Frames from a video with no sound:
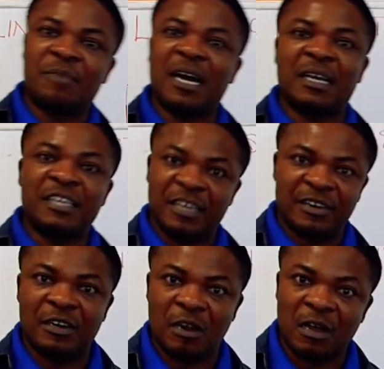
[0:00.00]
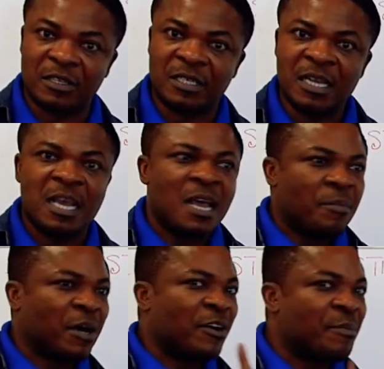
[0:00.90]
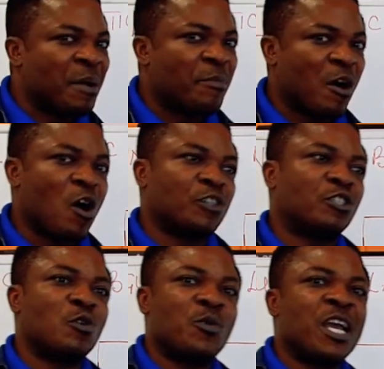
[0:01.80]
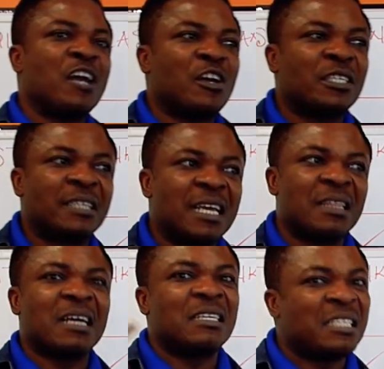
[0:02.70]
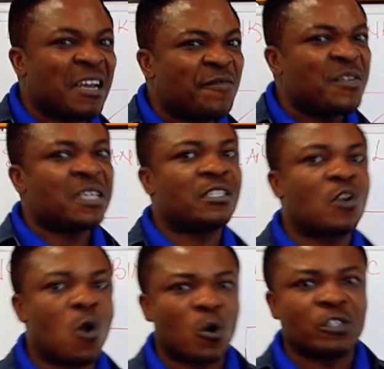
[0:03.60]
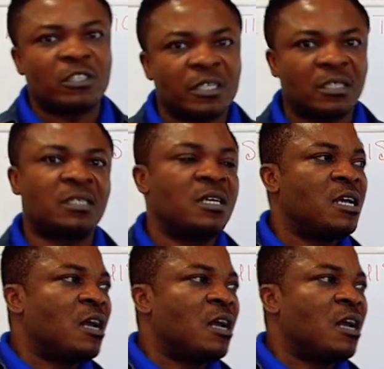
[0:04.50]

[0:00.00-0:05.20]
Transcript: by hearing loss. But remember also, we are not saying that deafness causes